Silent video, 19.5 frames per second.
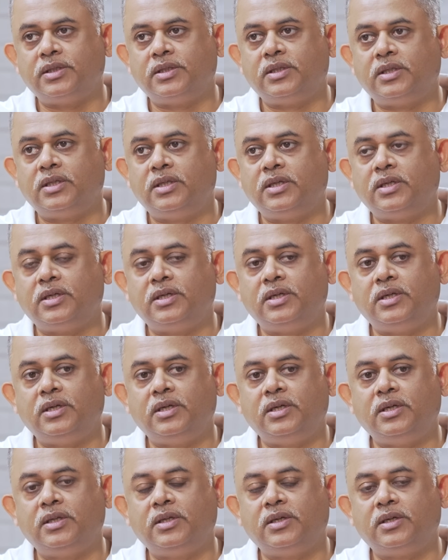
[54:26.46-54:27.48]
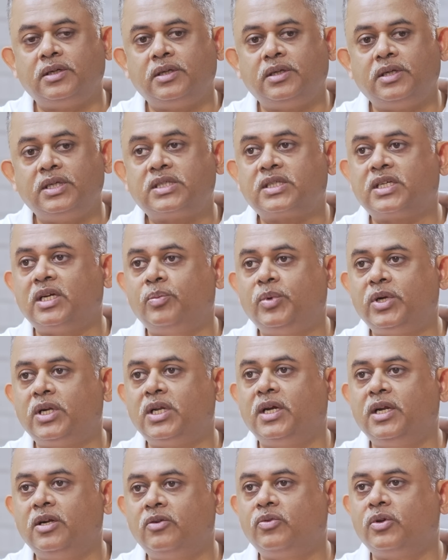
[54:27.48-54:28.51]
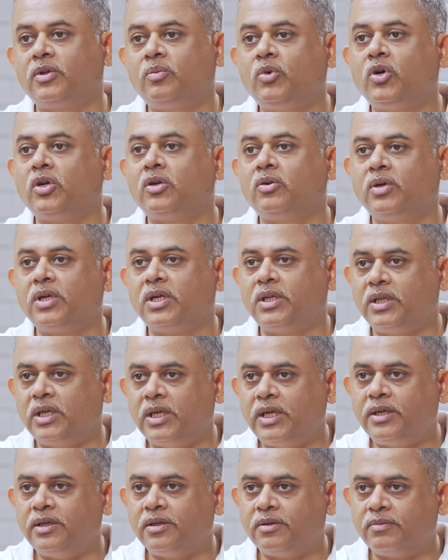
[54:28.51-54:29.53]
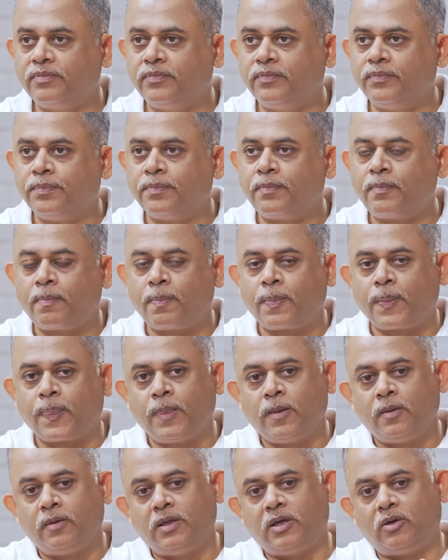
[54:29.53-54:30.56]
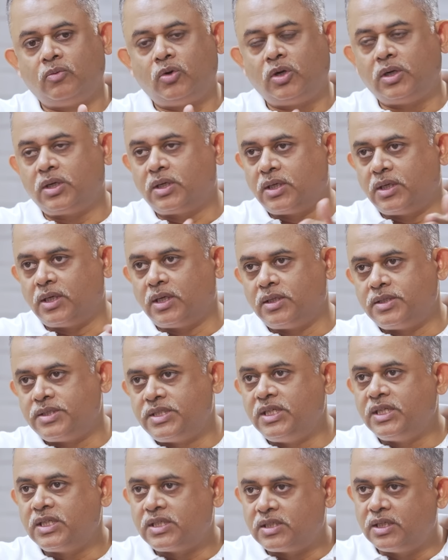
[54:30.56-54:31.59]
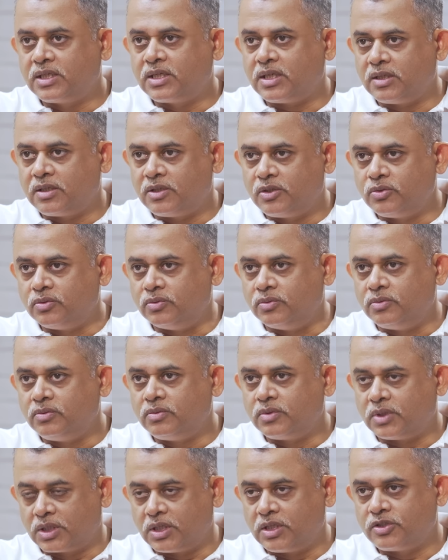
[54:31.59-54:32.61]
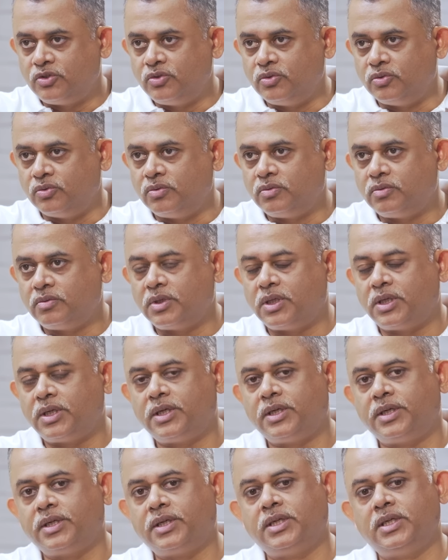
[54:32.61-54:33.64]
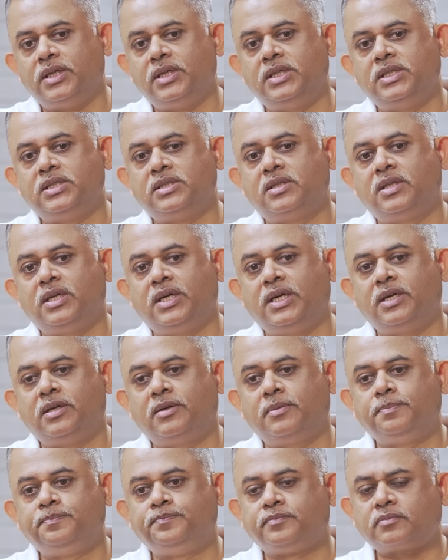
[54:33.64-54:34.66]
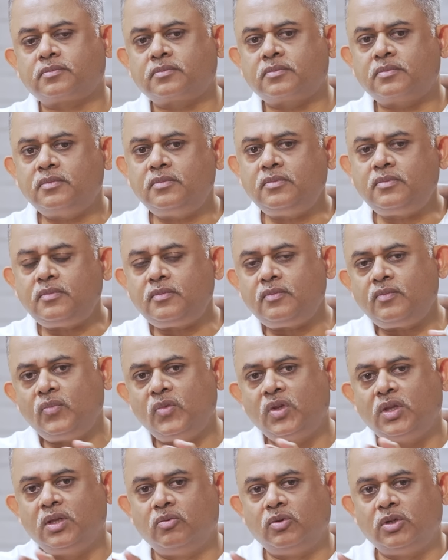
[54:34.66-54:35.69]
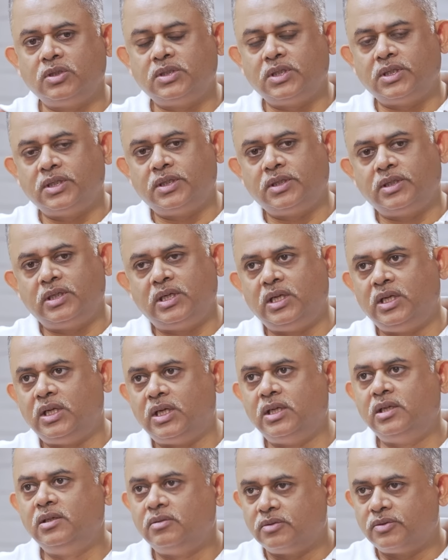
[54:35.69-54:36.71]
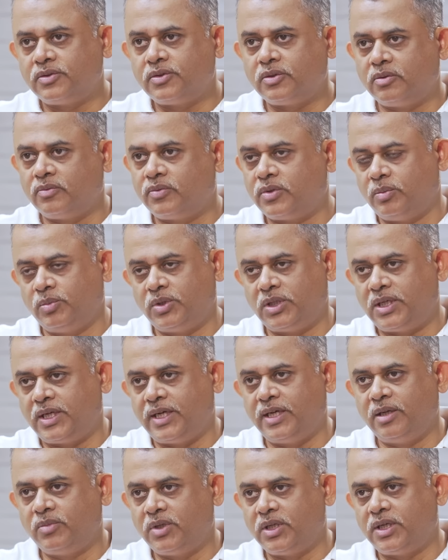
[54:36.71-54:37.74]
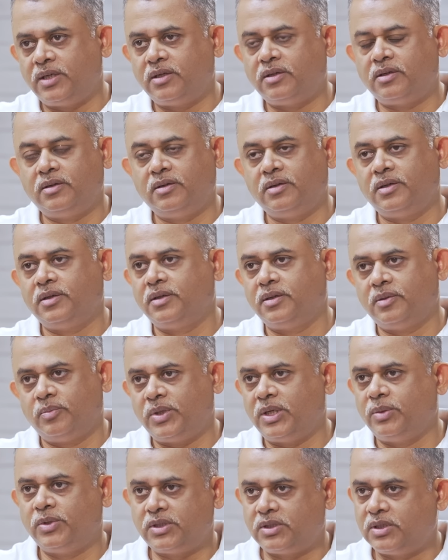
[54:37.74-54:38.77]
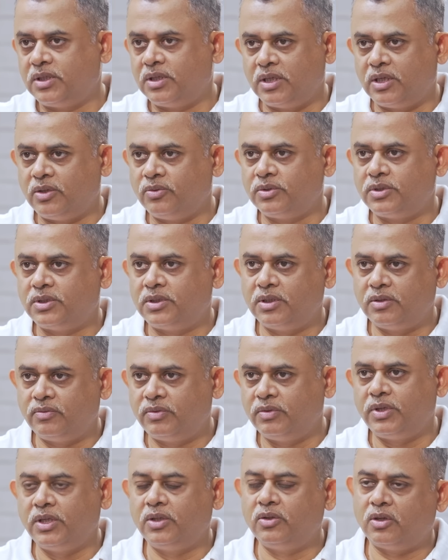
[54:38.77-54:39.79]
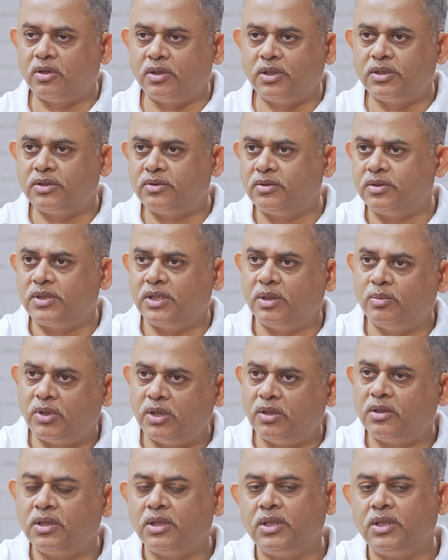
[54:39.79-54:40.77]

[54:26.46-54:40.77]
the risk appetite for the borrower and the lender. Now, what GST cuts do is that there was a lull. So from the time that the Prime Minister announced 15th August to say about